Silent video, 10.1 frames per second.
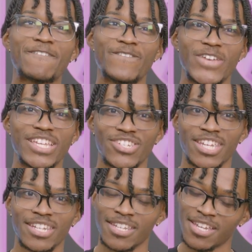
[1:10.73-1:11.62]

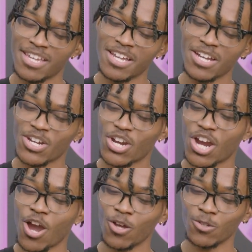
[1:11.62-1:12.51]
Vision
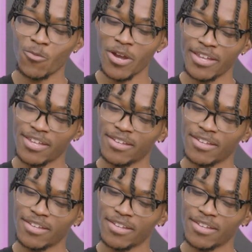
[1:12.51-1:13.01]
colorway.